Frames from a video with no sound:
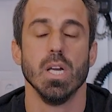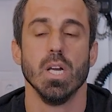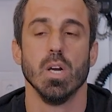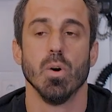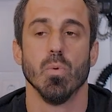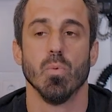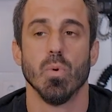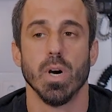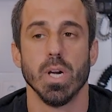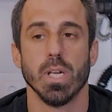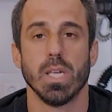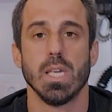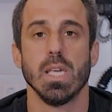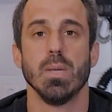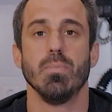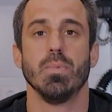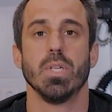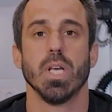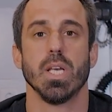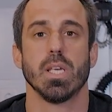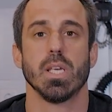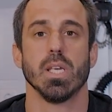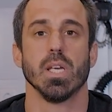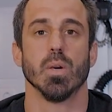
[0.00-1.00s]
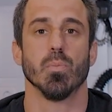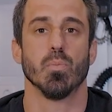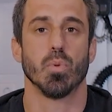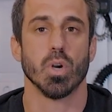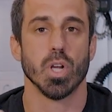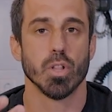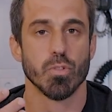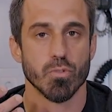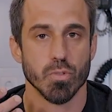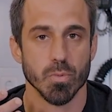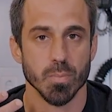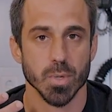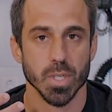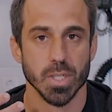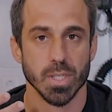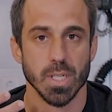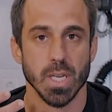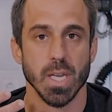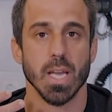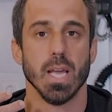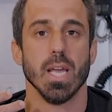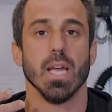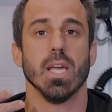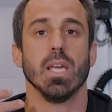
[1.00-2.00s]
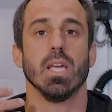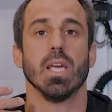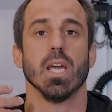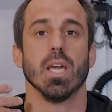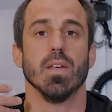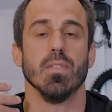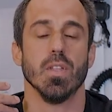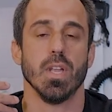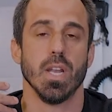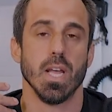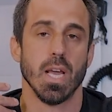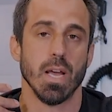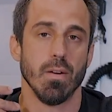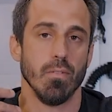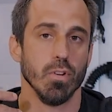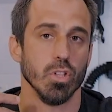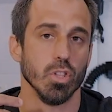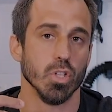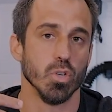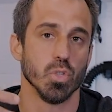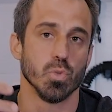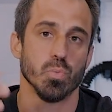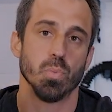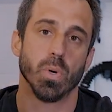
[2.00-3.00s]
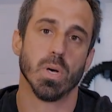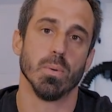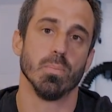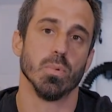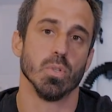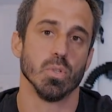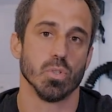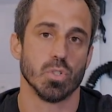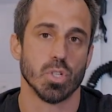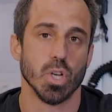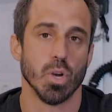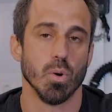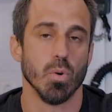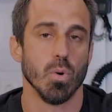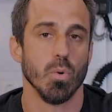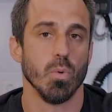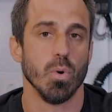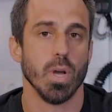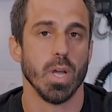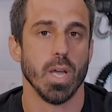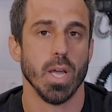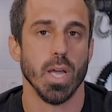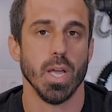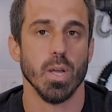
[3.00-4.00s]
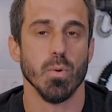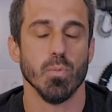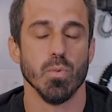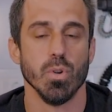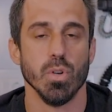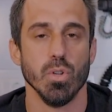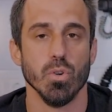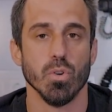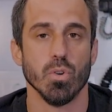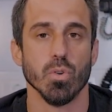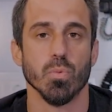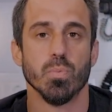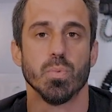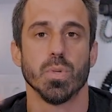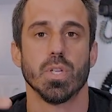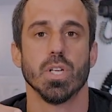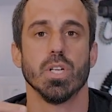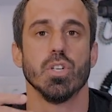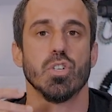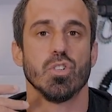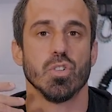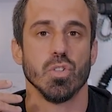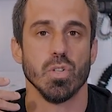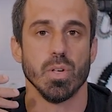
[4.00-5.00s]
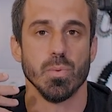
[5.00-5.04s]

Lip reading: why keep taking a breath from a tank and then having those bubbles go away when you could potentially